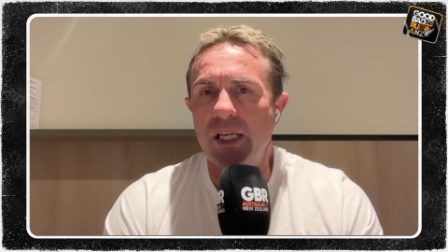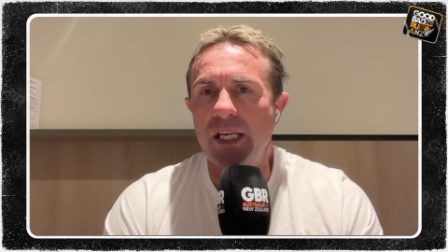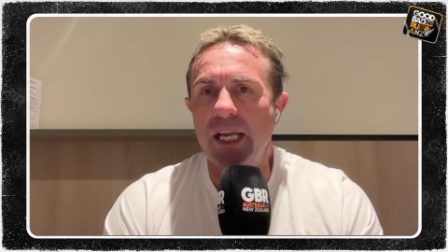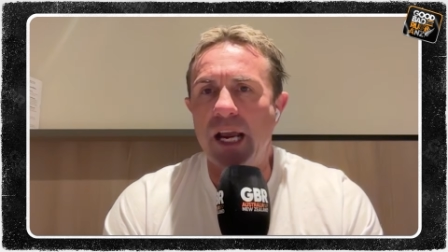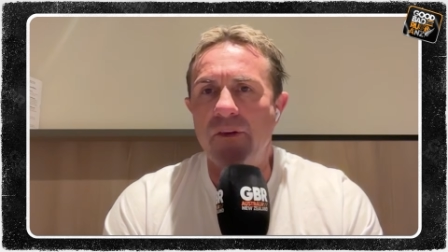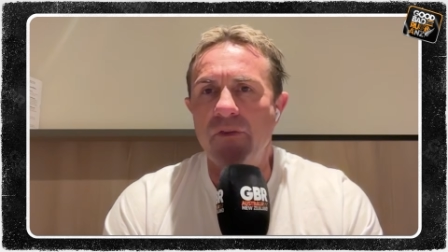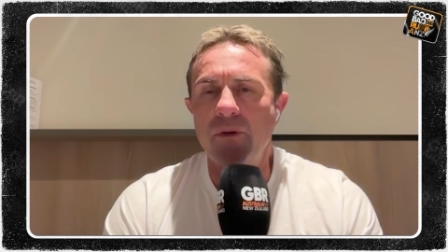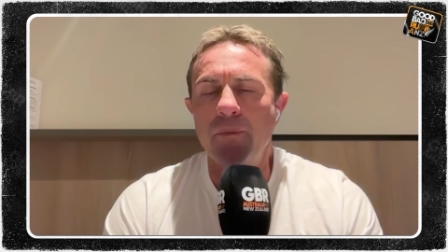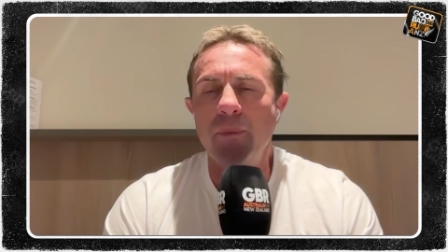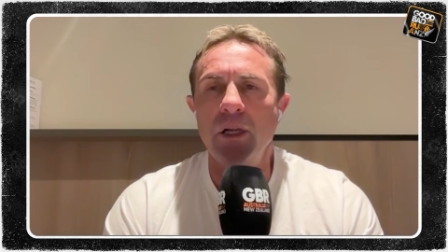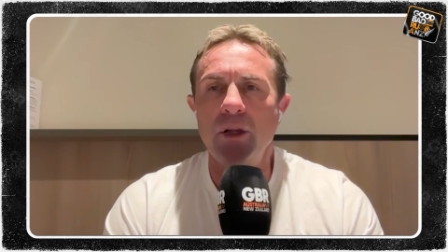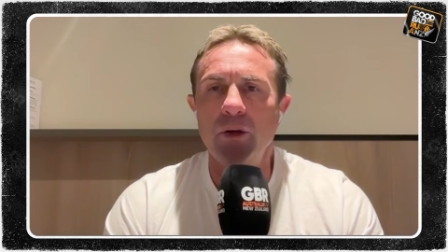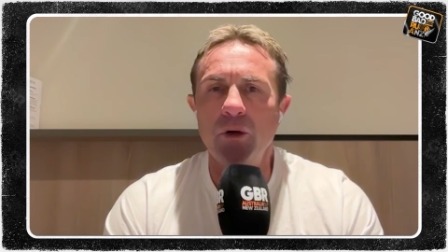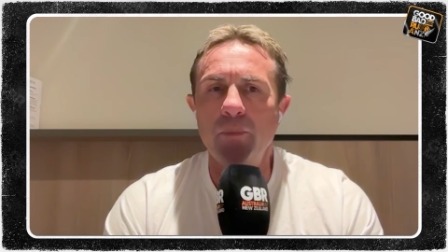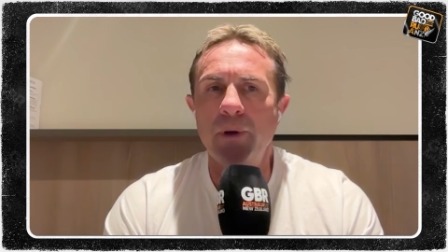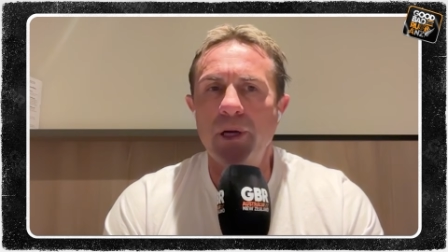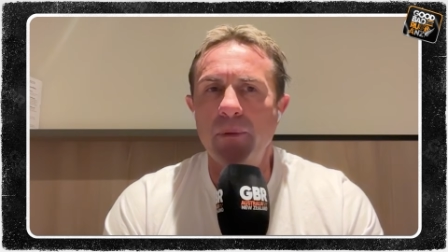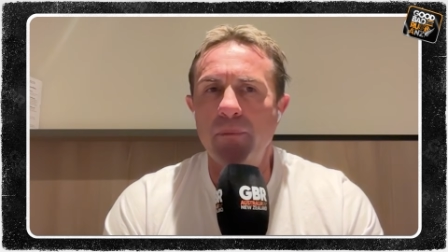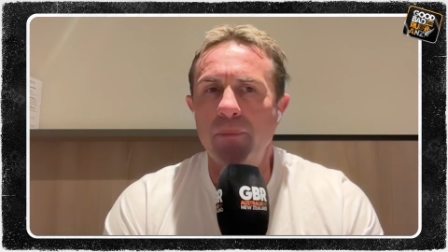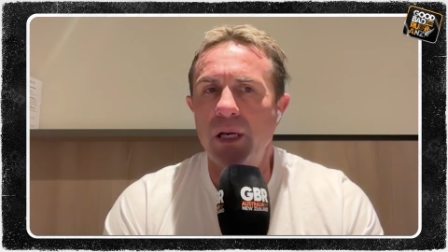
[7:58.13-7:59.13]
gave them a little
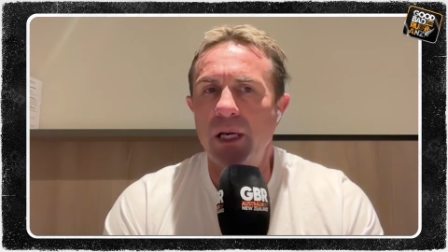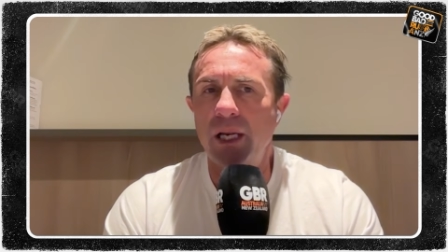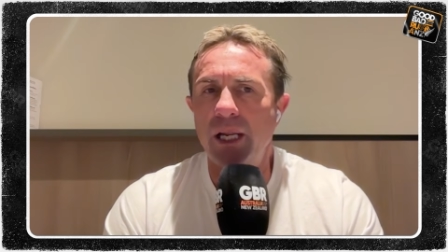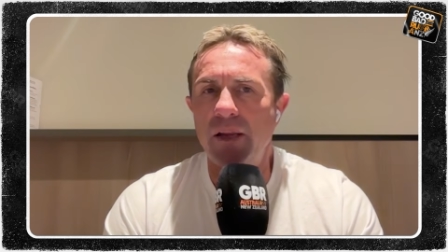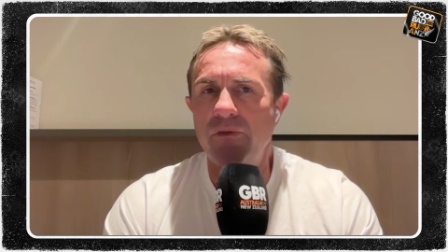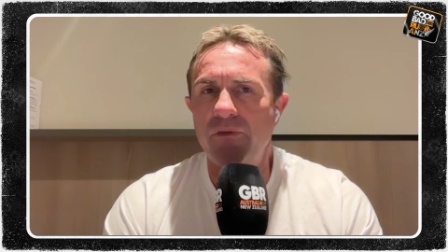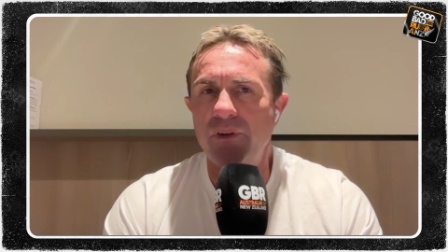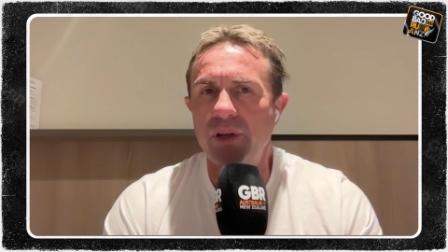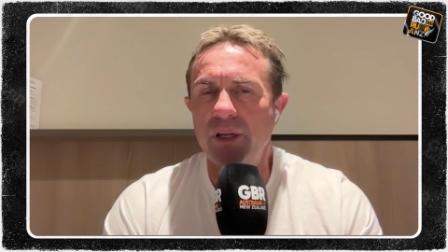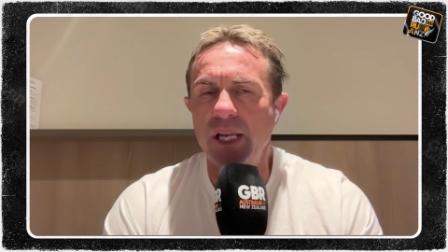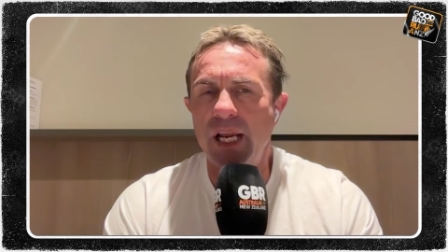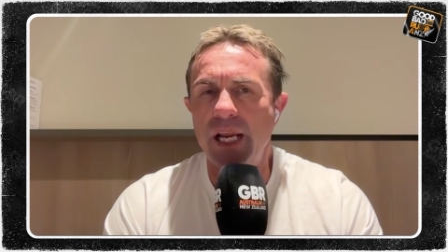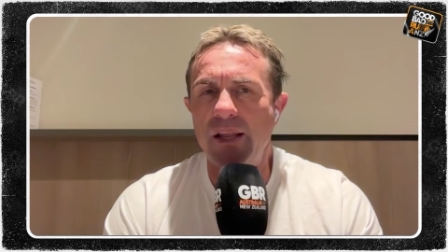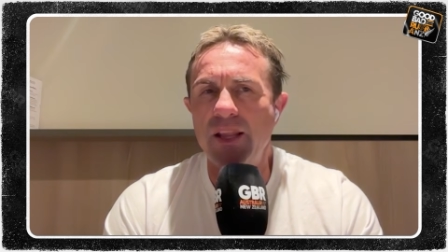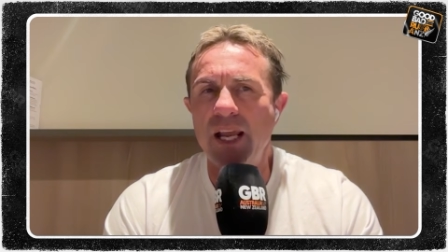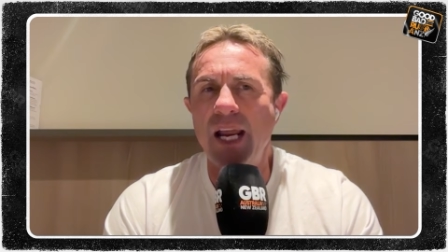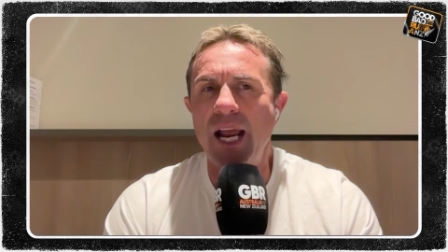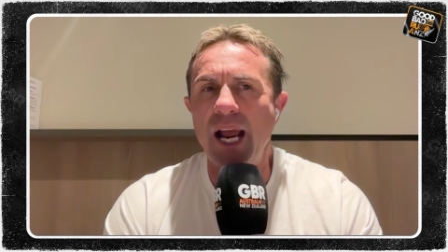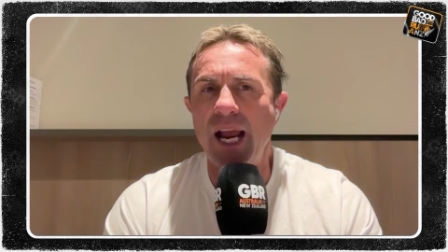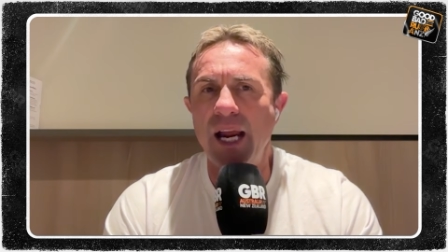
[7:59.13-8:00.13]
bit of belief, and
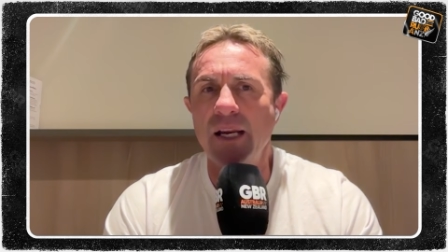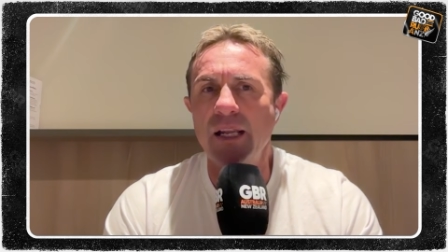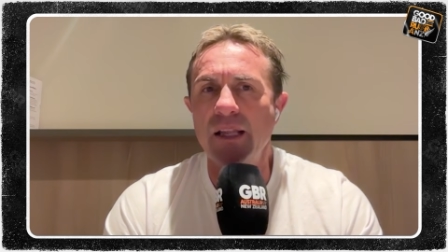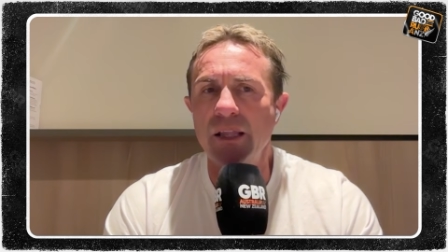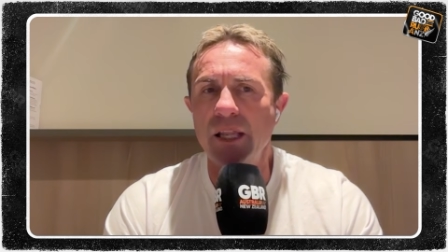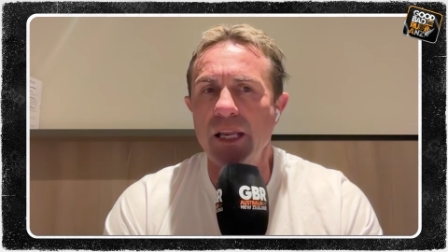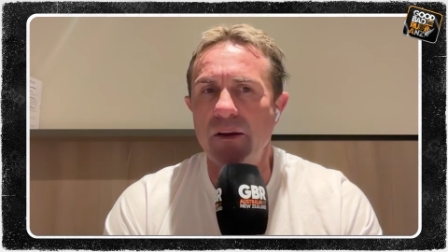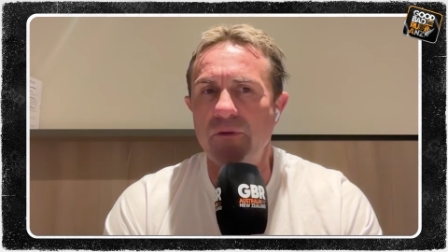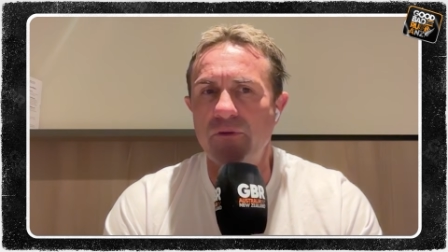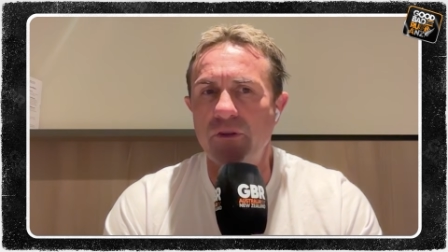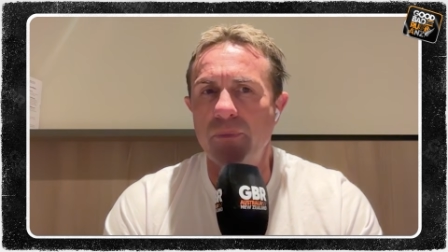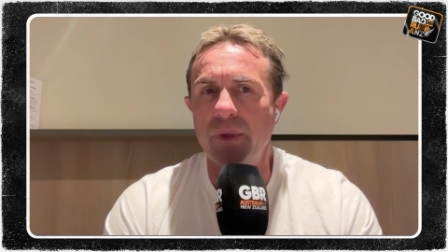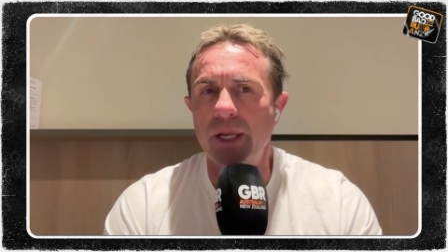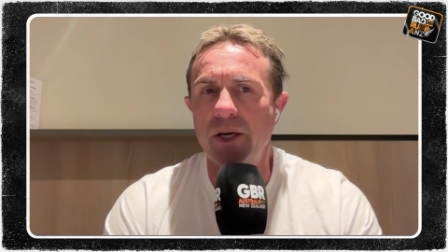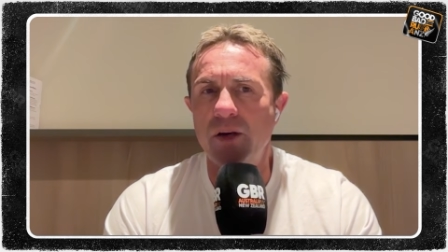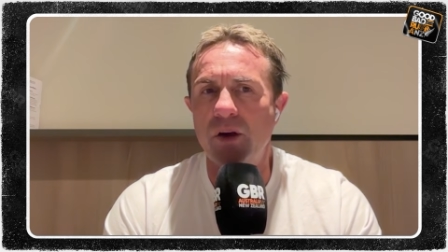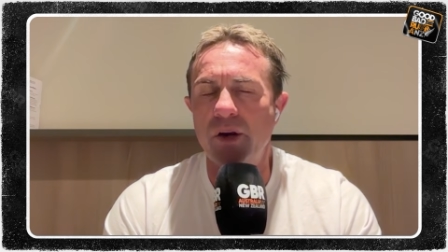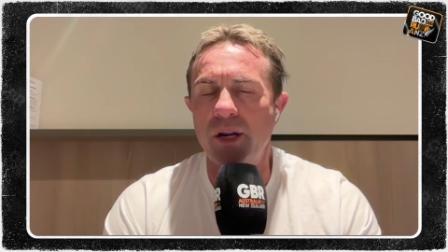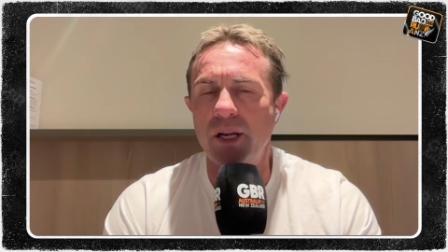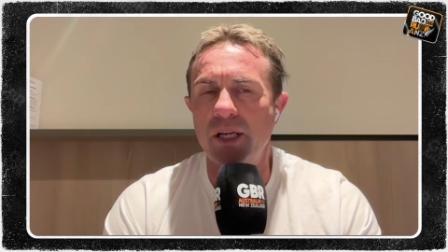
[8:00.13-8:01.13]
they hung in there from then
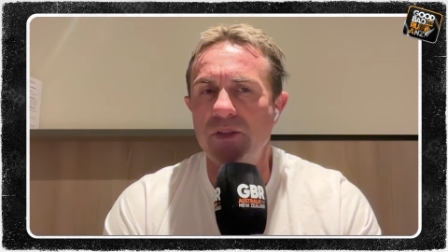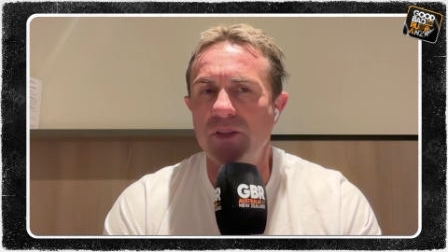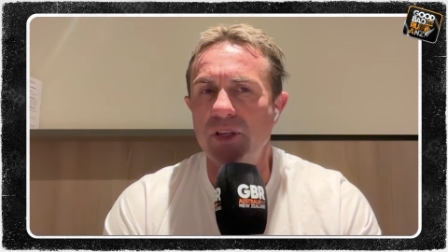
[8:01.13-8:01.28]
on in.